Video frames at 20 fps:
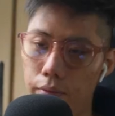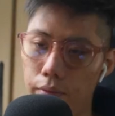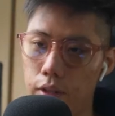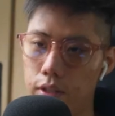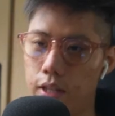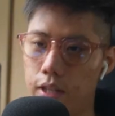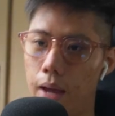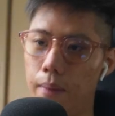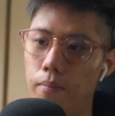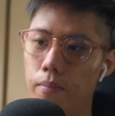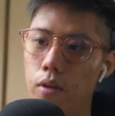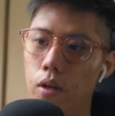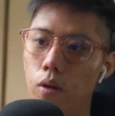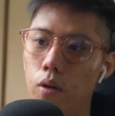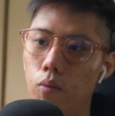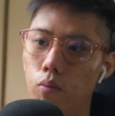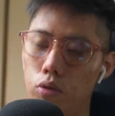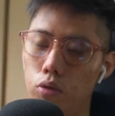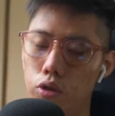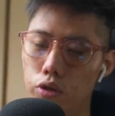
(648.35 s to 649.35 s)
years' time,
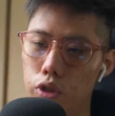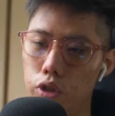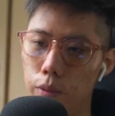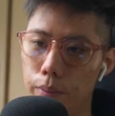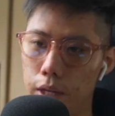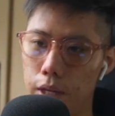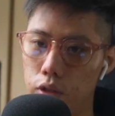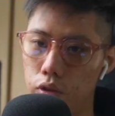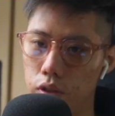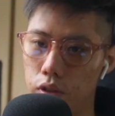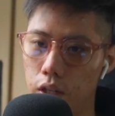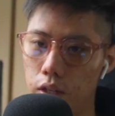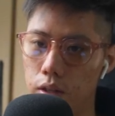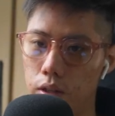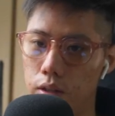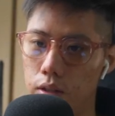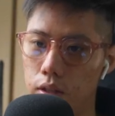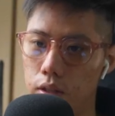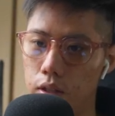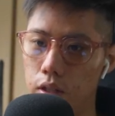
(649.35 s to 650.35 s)
would you still be interested
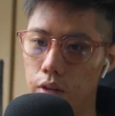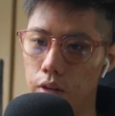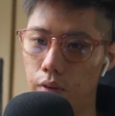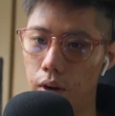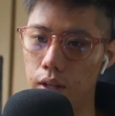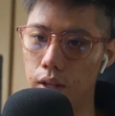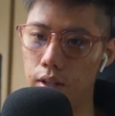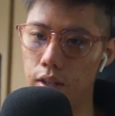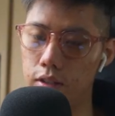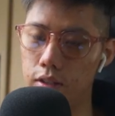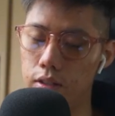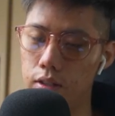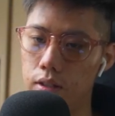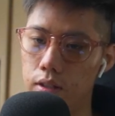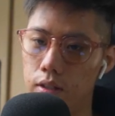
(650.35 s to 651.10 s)
in running this?